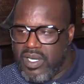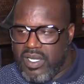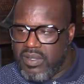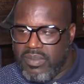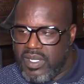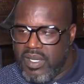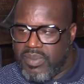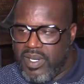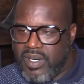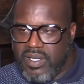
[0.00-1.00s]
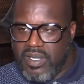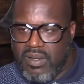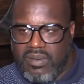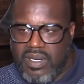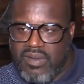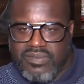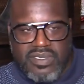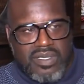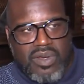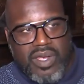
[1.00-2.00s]
another NBA player. I would love to
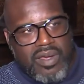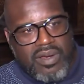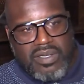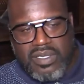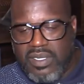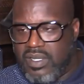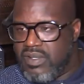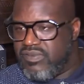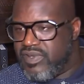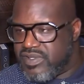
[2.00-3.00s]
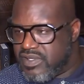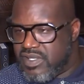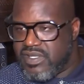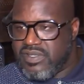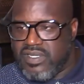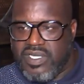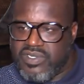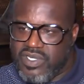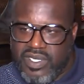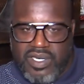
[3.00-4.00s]
lawyer, physicist,
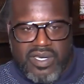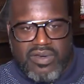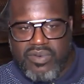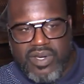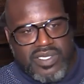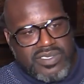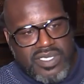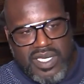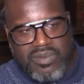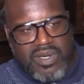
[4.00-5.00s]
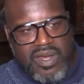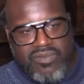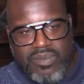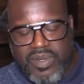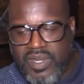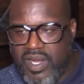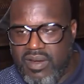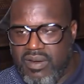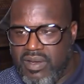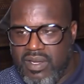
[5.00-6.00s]
engineer, real estate, whatever, but
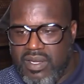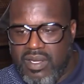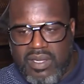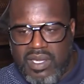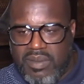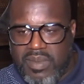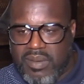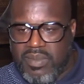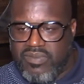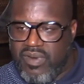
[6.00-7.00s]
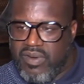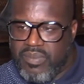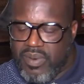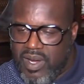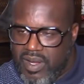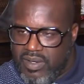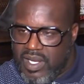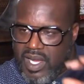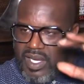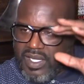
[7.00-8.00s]
they make me very proud.
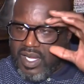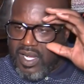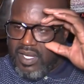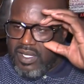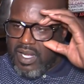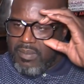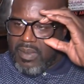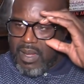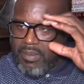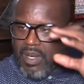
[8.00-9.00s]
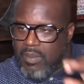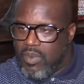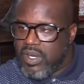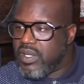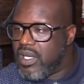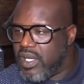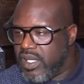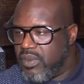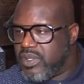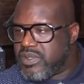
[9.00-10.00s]
I'm one of the
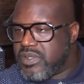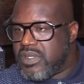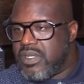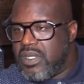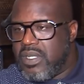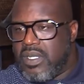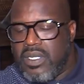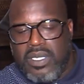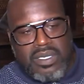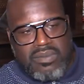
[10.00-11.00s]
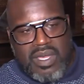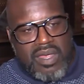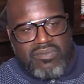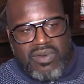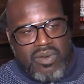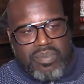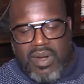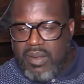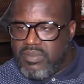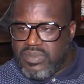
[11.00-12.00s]
lucky ones. Mm-hmm. I have no
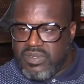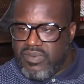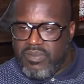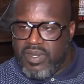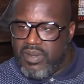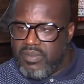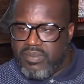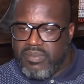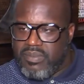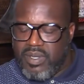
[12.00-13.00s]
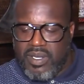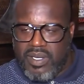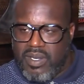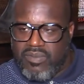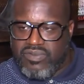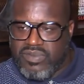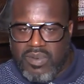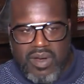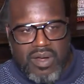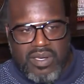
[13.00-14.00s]
problems from them, and they're
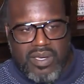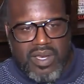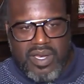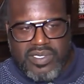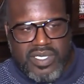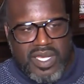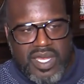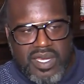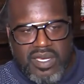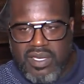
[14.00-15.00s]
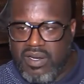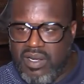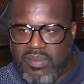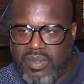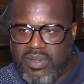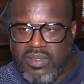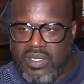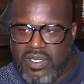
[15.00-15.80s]
smart, and they're educated, and they're humble,